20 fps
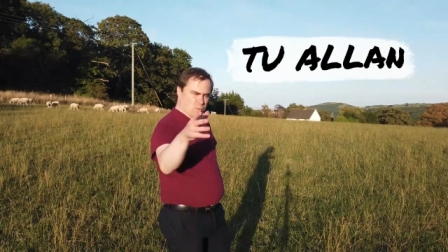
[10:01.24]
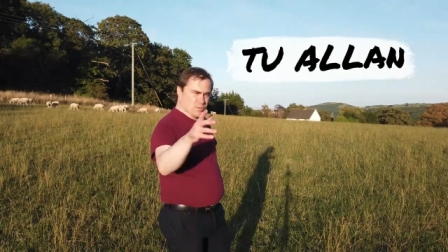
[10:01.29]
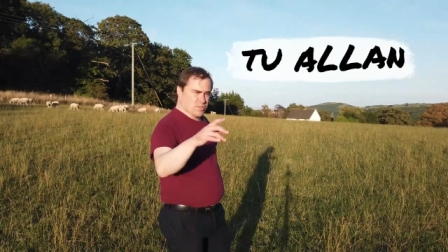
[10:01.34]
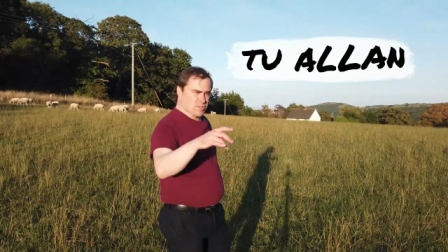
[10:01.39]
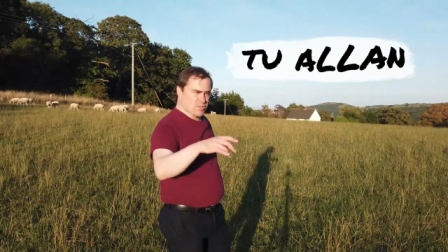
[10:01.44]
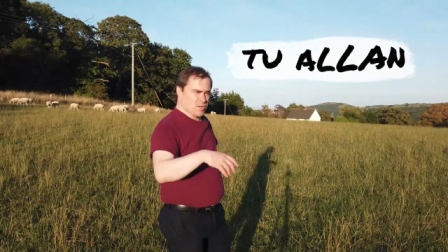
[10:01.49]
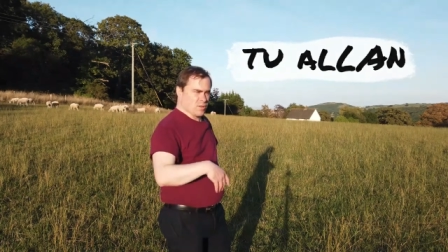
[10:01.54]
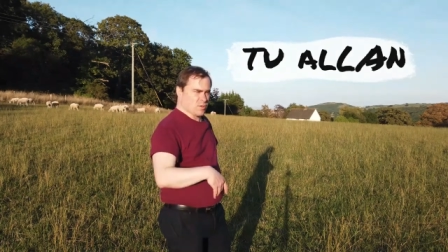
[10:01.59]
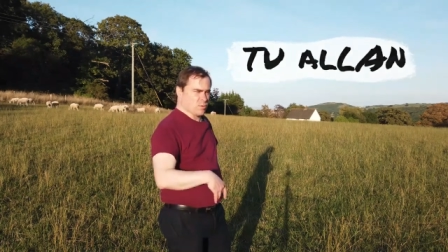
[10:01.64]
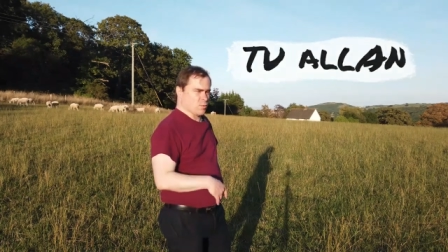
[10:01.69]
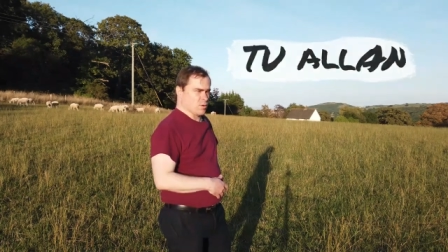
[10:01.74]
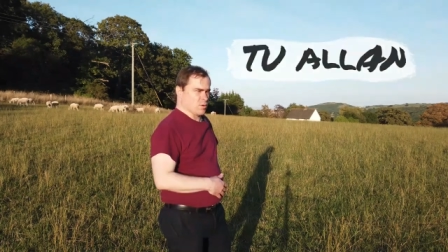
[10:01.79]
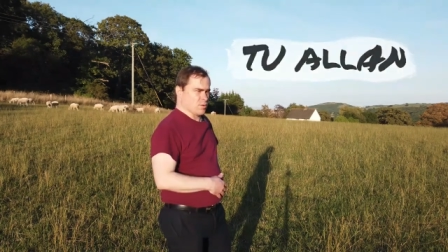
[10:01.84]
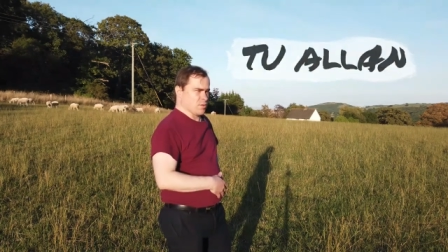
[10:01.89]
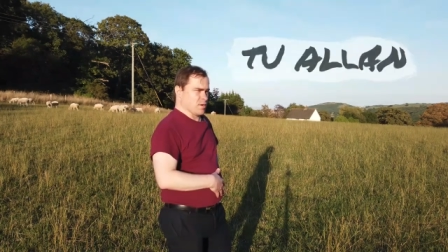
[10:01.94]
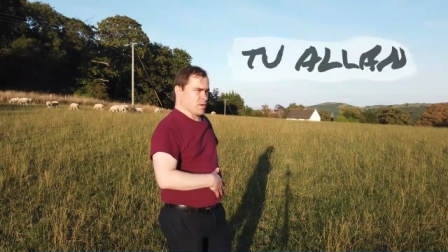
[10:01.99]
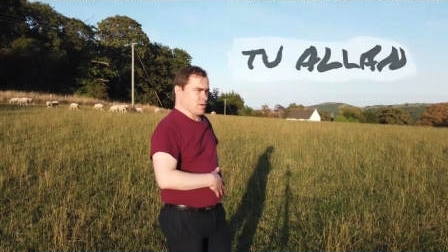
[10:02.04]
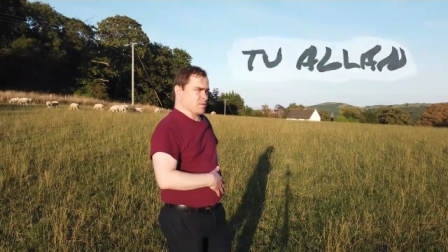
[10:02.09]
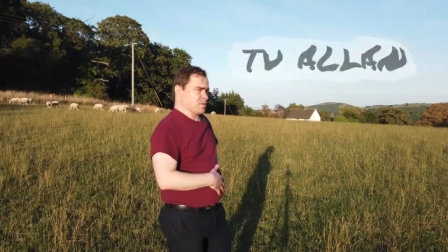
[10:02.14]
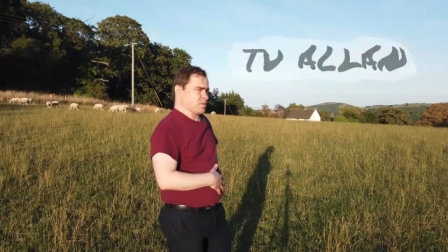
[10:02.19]
what's another
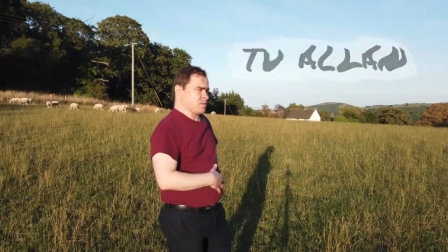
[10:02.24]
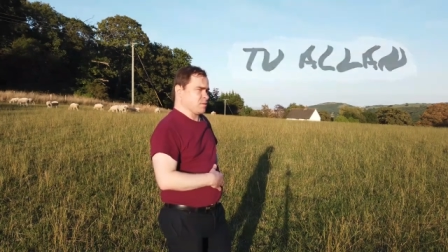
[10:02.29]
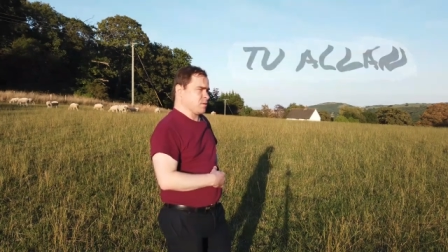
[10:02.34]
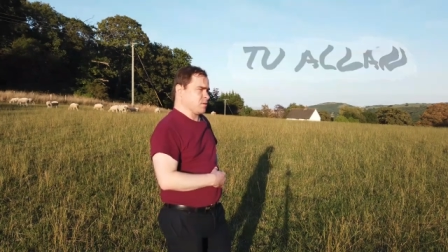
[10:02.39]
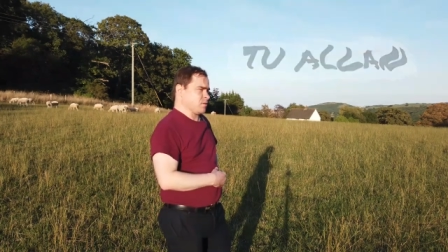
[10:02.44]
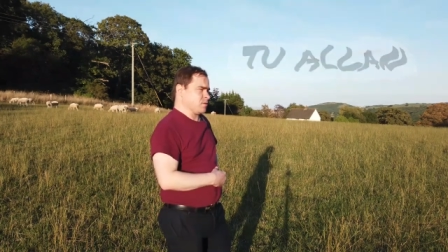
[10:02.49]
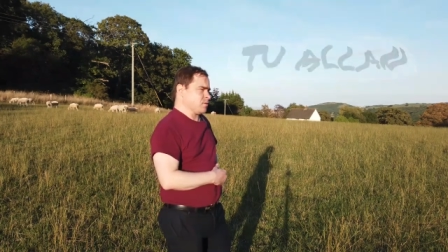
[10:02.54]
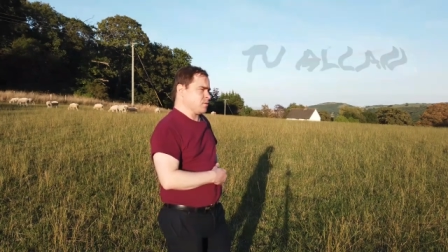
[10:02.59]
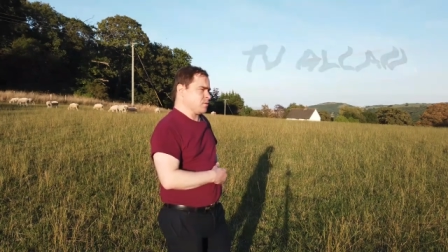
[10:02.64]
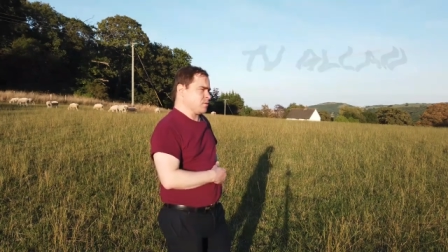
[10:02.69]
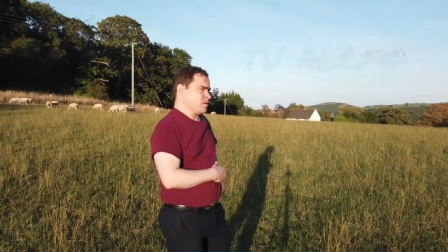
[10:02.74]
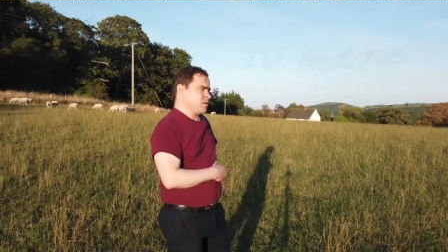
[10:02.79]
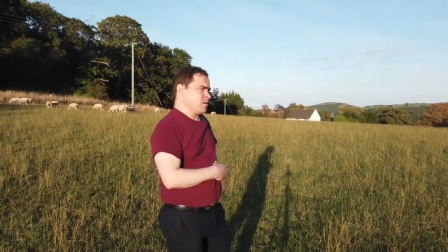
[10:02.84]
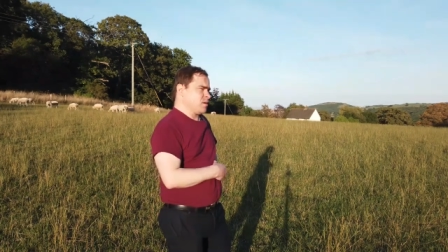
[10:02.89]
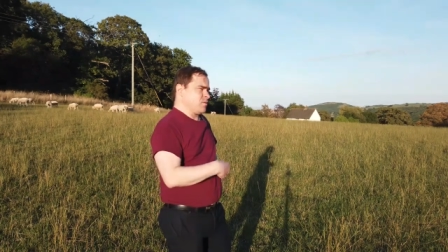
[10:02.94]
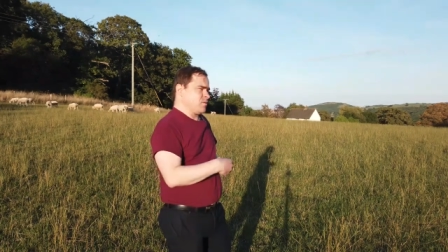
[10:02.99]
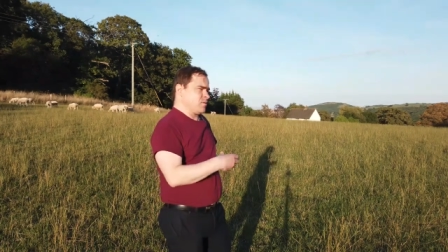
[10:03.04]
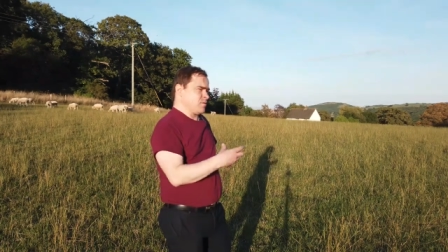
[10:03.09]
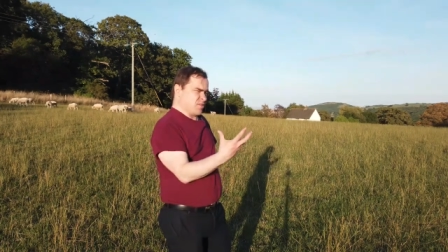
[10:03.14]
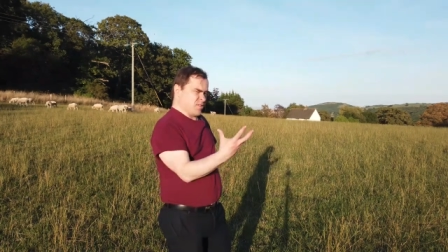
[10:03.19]
word that I should tell you
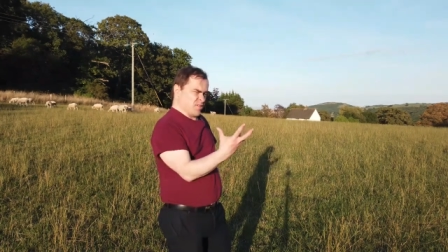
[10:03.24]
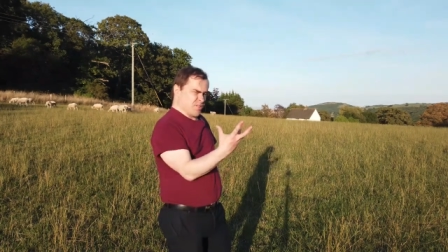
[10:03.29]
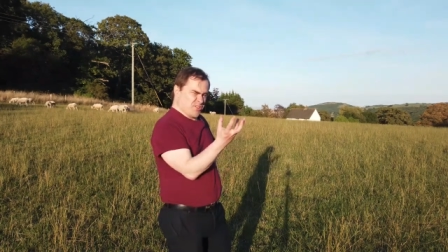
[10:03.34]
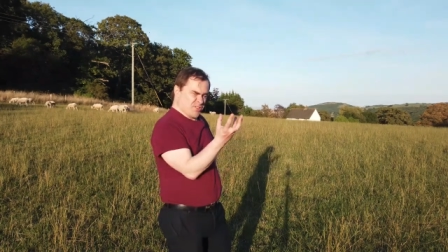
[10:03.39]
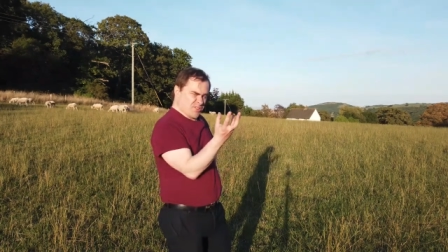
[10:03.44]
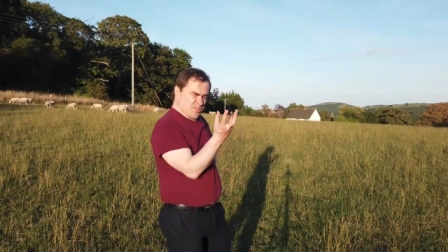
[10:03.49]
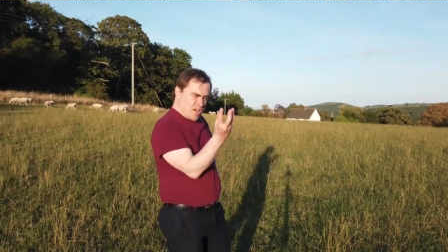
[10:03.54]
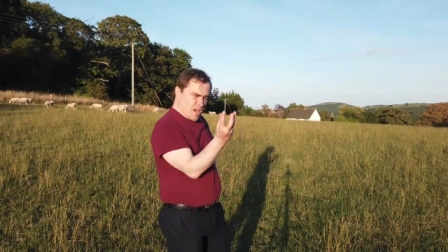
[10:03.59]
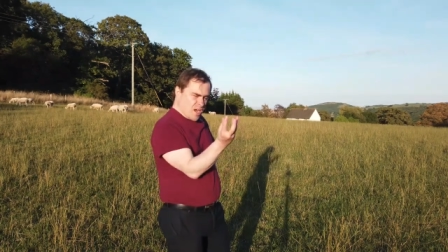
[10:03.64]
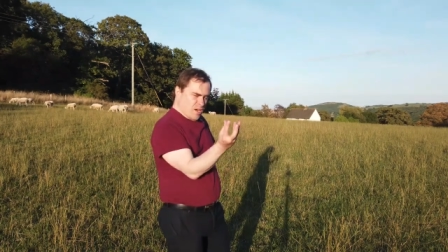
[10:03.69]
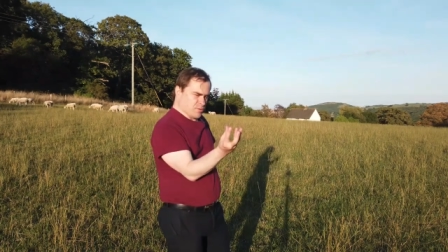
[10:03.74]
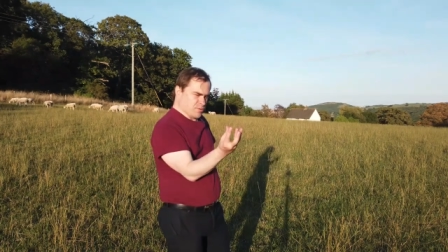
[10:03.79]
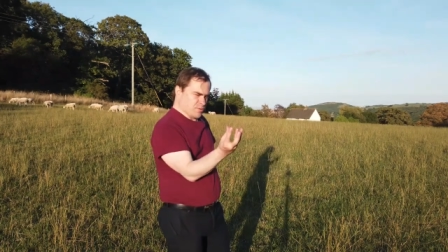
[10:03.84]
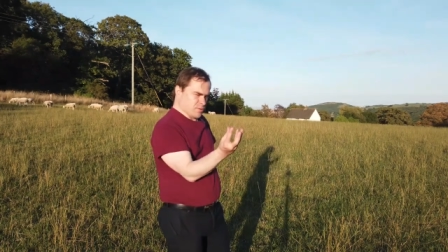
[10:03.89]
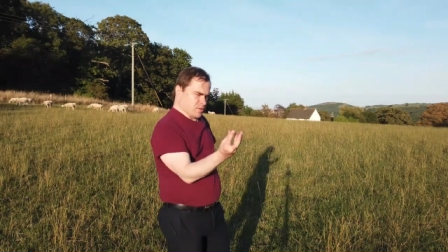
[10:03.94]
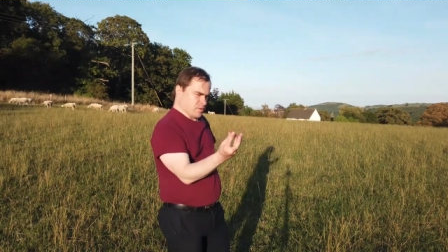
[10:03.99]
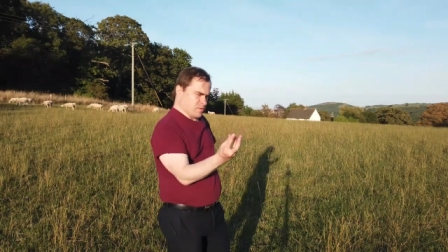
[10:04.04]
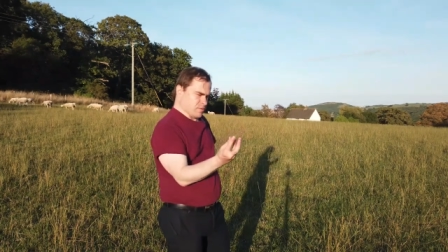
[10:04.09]
that the sound